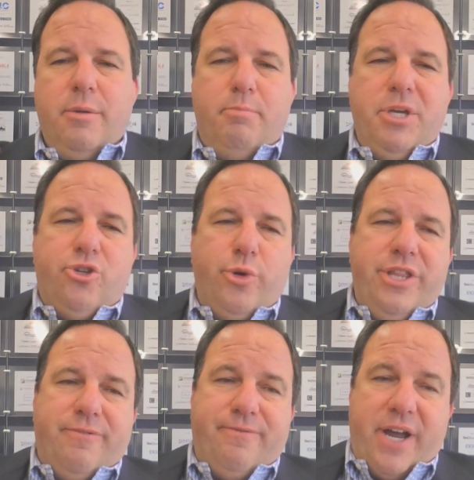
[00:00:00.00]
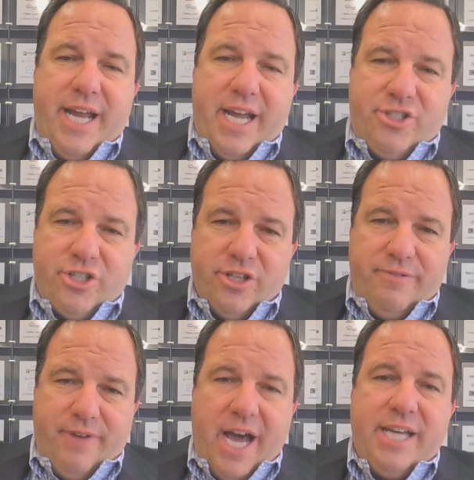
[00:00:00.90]
between the financial
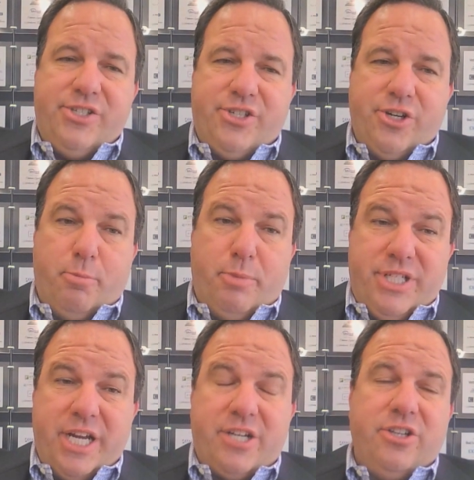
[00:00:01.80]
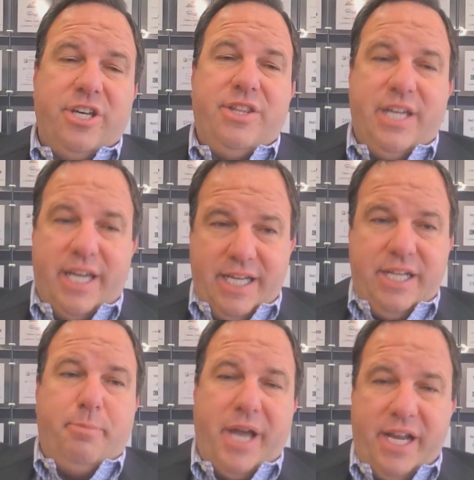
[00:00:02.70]
advisor, particularly the
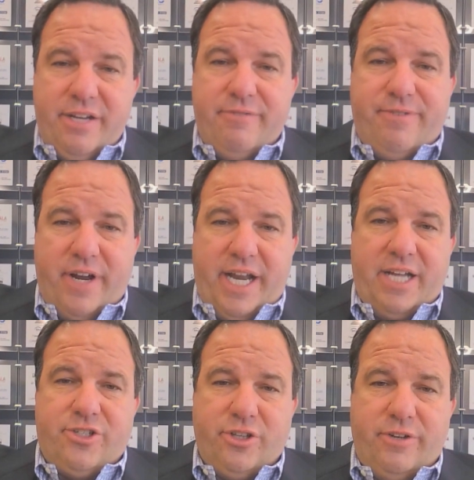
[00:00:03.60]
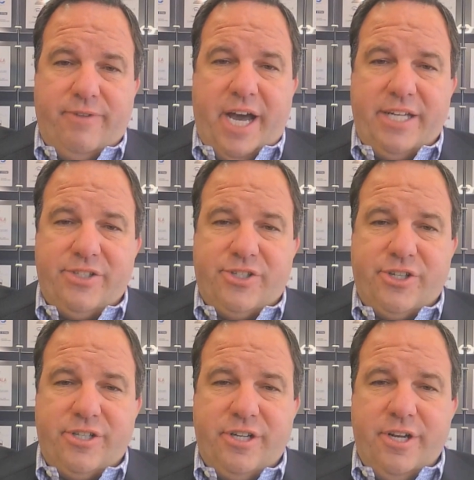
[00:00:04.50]
independent financial
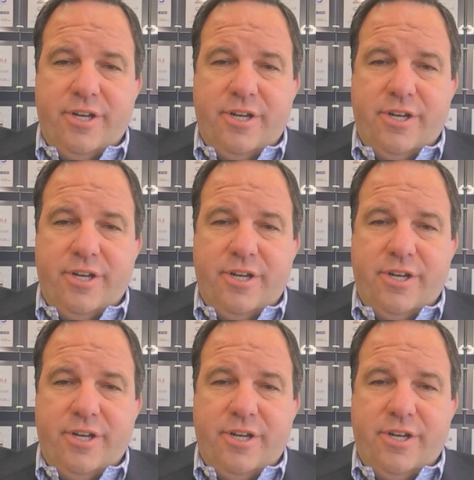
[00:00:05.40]
advisor,